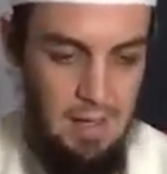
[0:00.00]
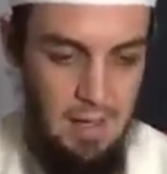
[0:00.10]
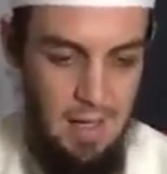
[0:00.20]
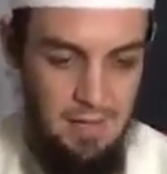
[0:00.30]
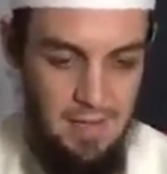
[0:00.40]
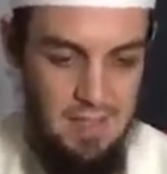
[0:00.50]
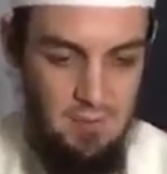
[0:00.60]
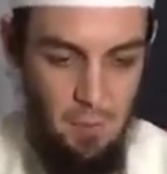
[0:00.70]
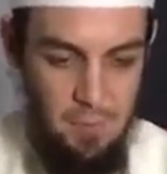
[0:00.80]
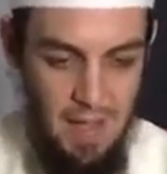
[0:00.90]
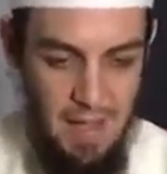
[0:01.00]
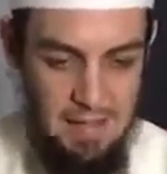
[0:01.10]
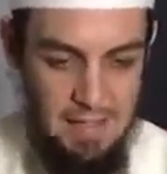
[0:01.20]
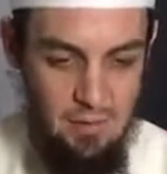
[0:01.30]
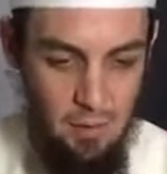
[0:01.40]
And this is from the
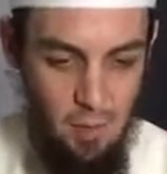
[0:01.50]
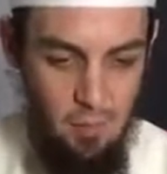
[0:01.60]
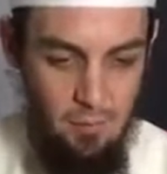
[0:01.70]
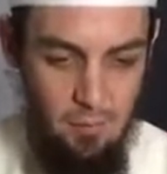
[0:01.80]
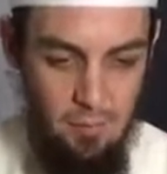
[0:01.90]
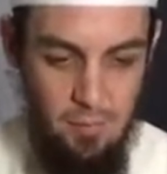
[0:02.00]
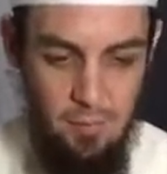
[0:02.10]
hadith of